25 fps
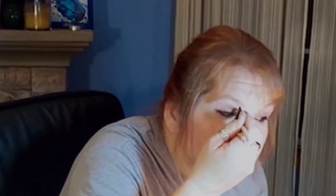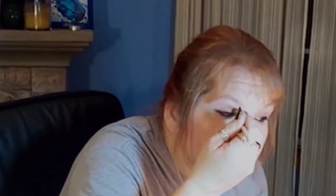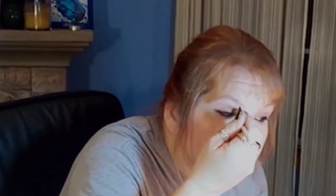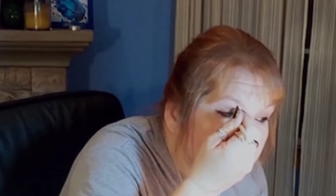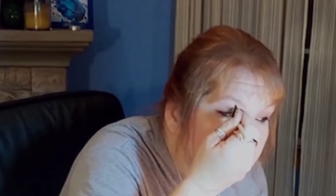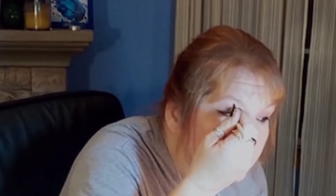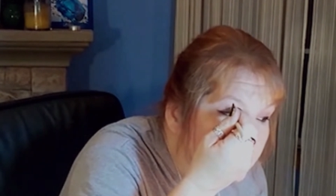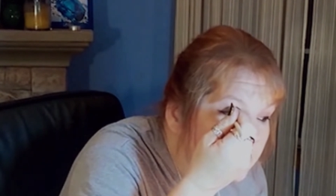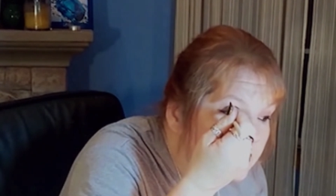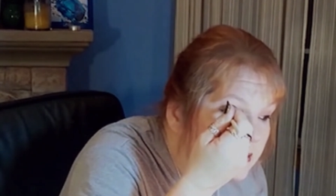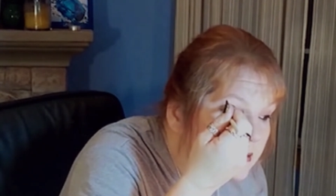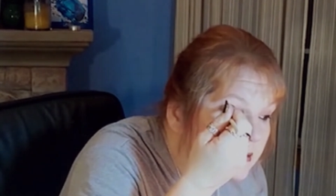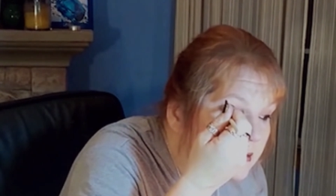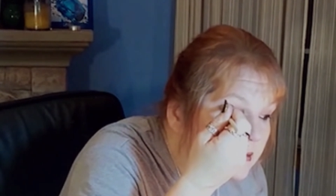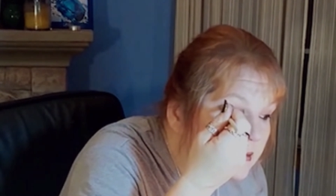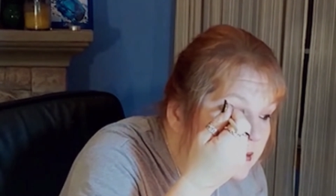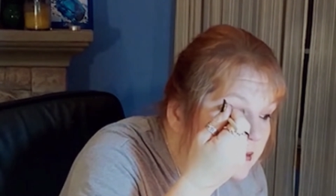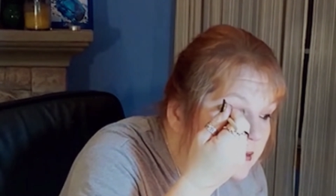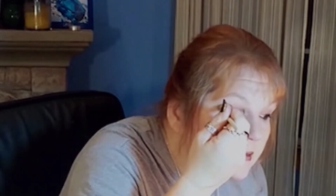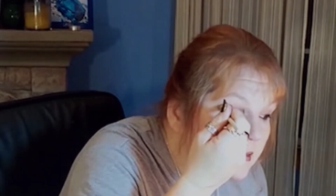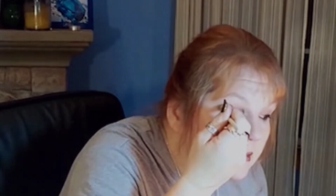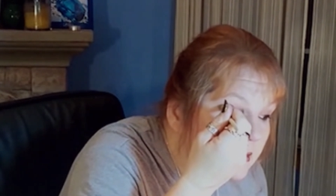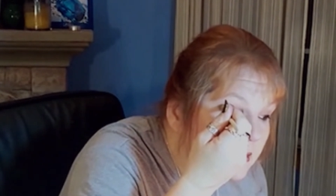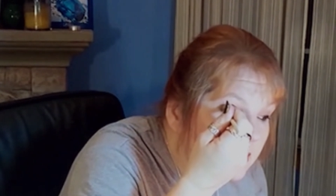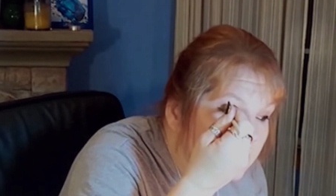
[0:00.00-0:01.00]
You see how
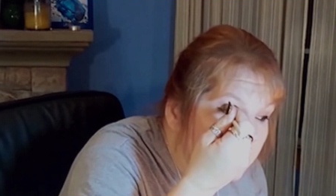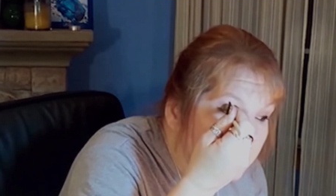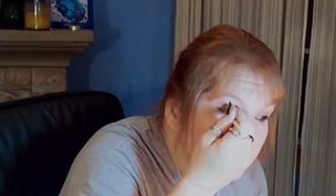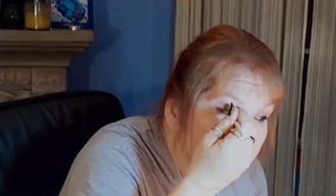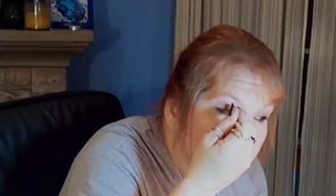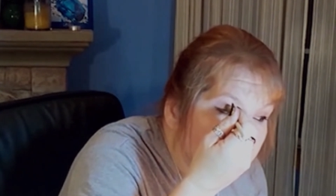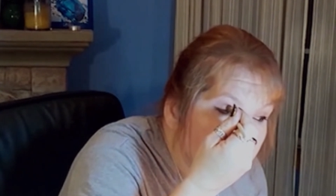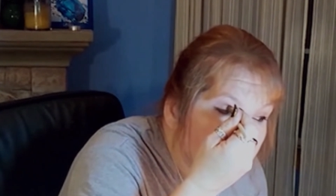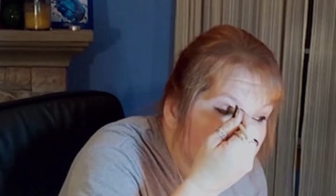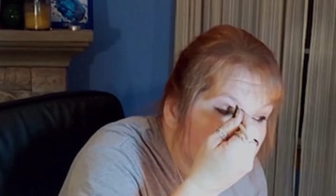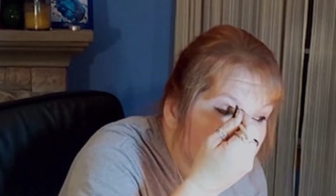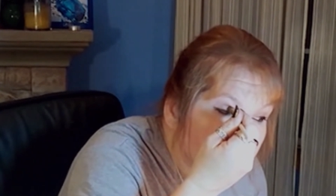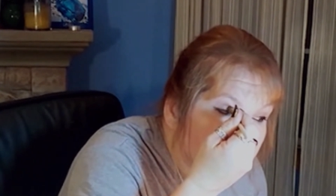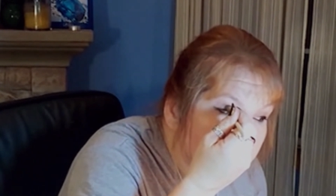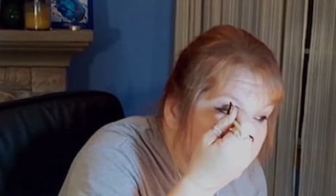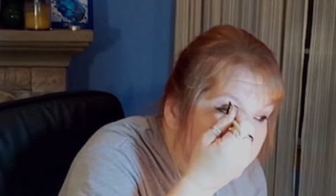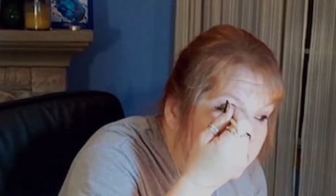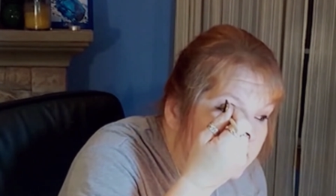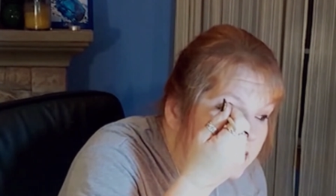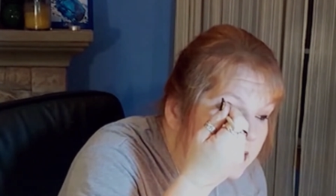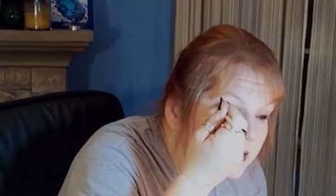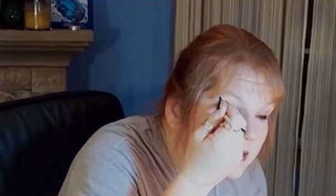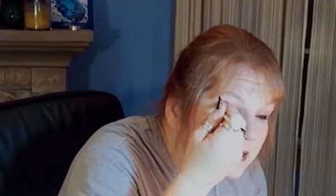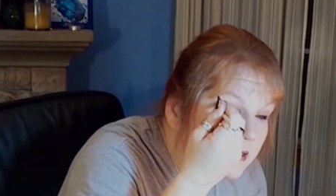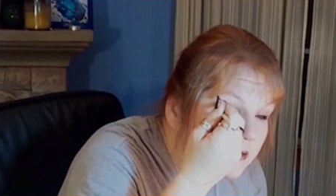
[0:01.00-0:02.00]
very little that
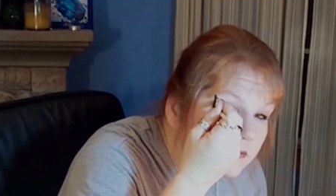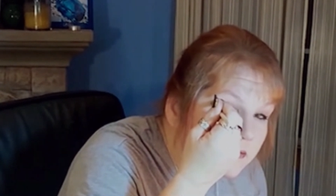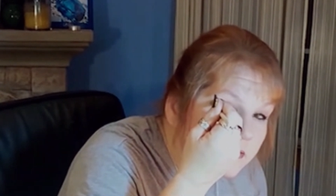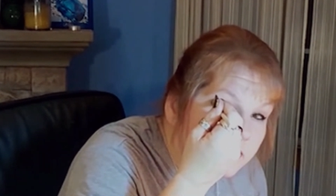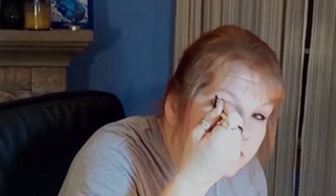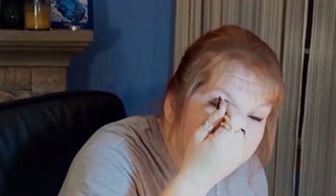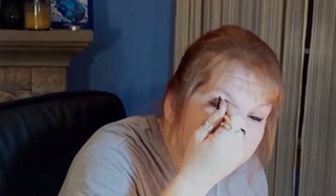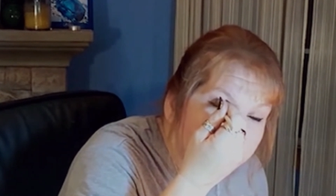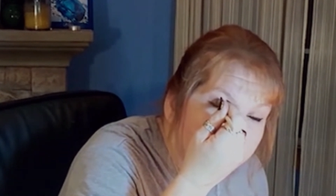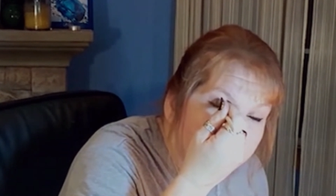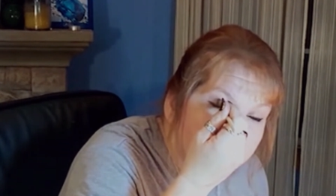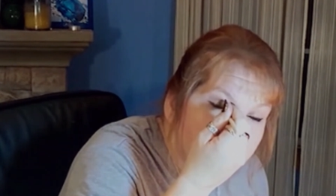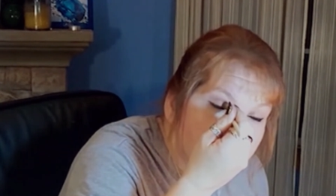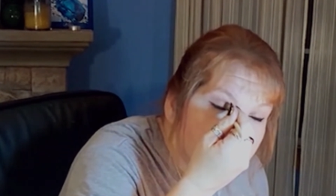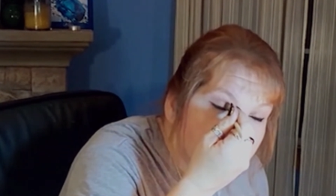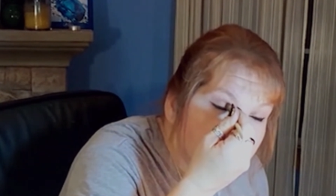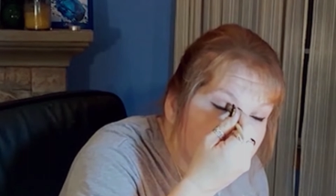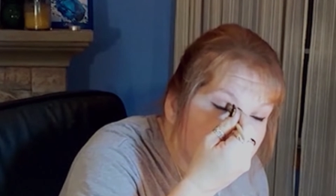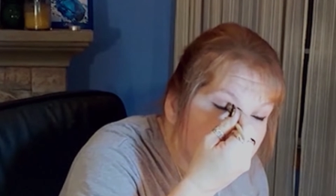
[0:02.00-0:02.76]
brush is bending?